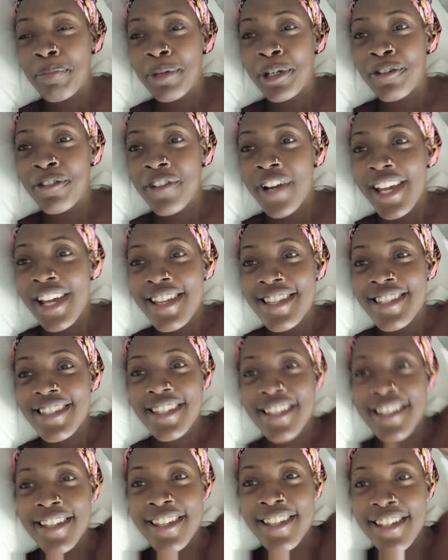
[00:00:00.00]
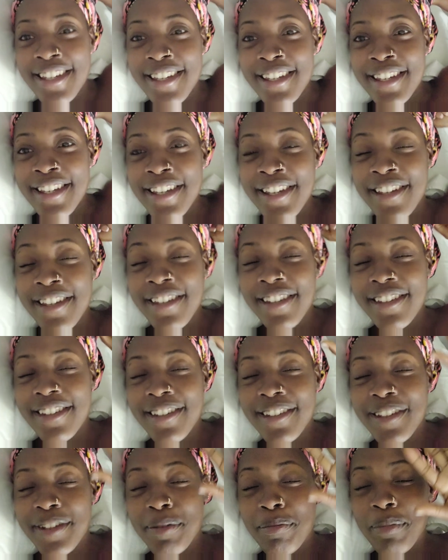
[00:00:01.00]
happy rising
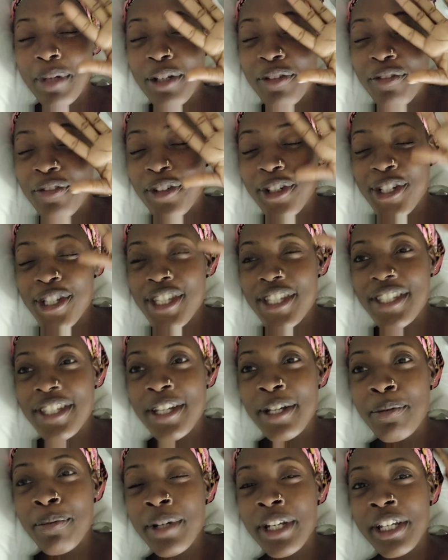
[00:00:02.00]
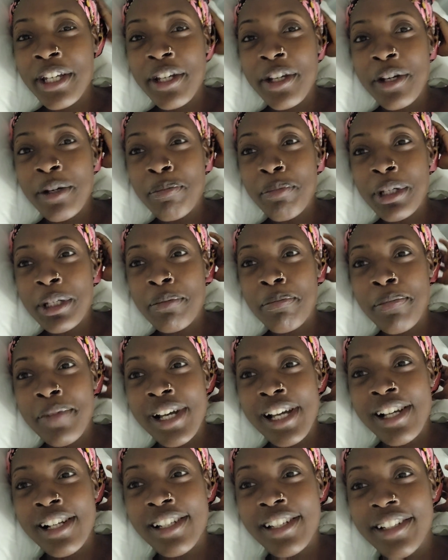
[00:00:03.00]
my first day waking up in
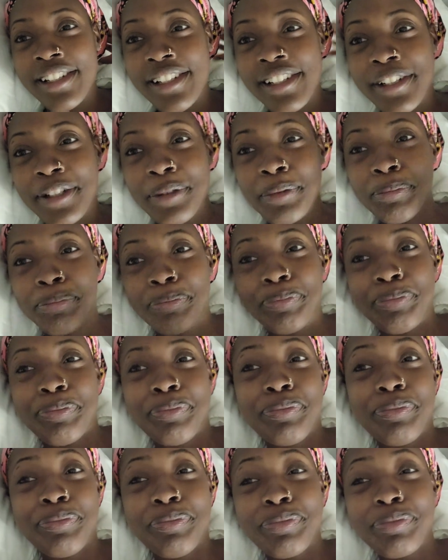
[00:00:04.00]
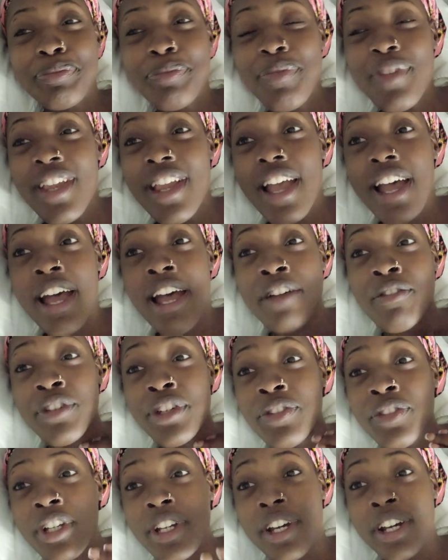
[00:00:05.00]
bali i
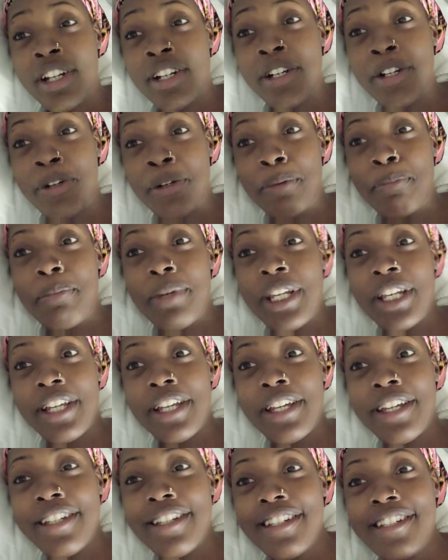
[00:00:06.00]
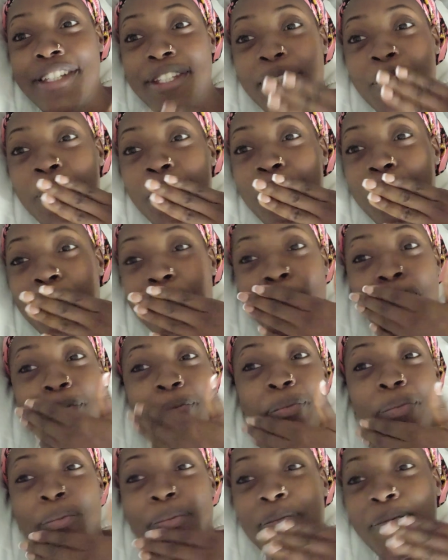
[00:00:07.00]
haven't even gotten out of bed yet so
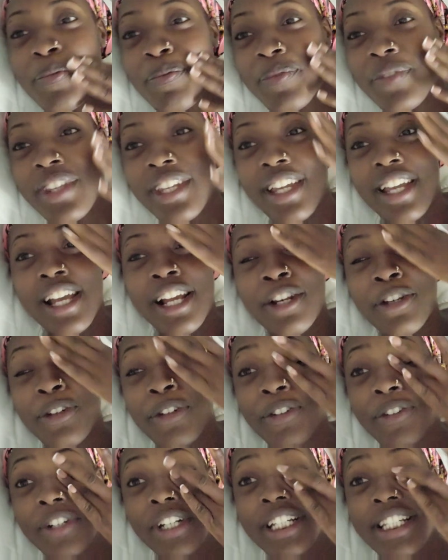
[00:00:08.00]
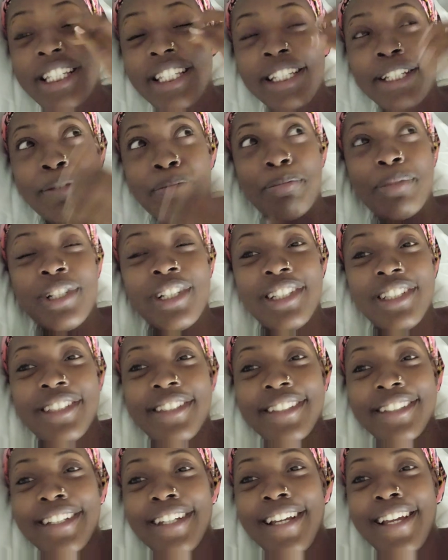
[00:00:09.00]
i look crazy
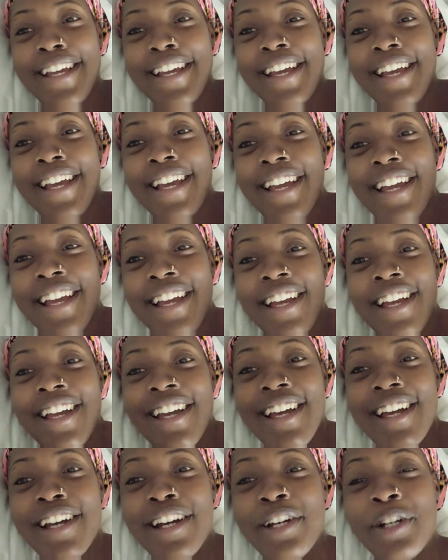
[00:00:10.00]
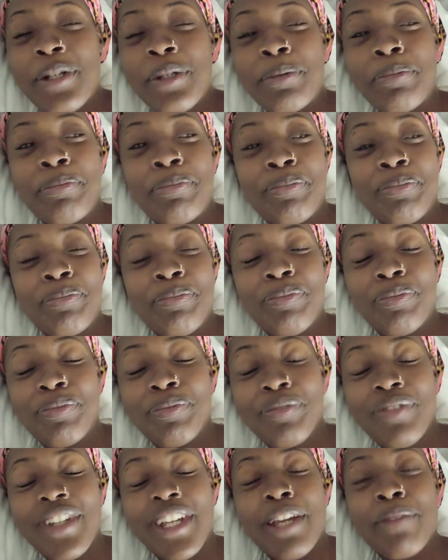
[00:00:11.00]
but um
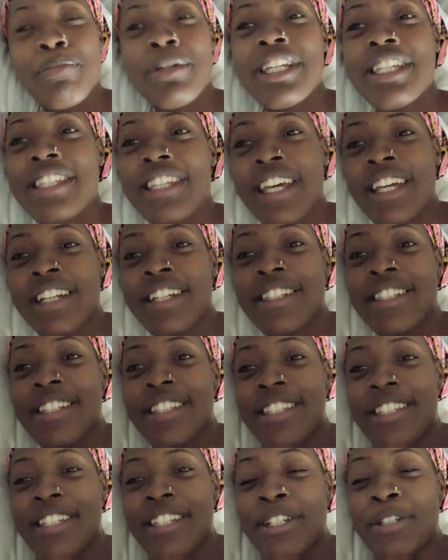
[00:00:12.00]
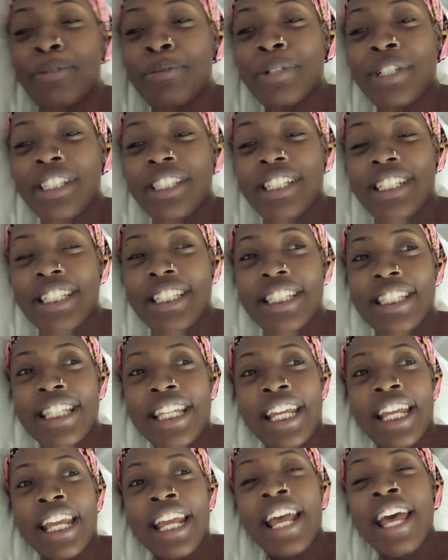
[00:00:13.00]
i'm excited to see what this
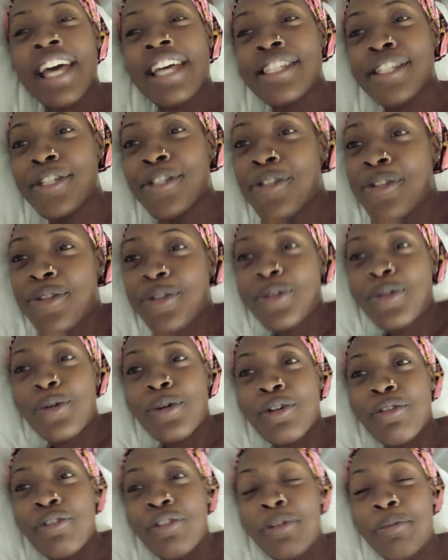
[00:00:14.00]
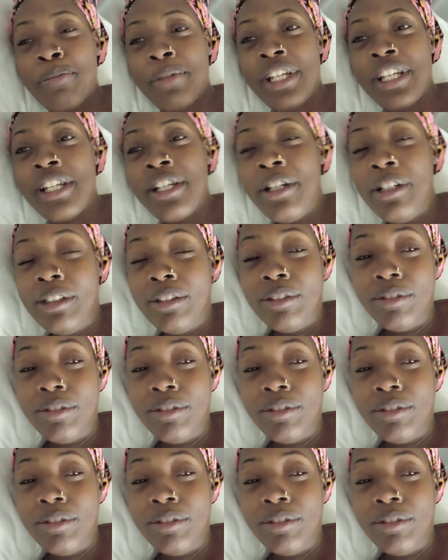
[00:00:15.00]
day has in store for me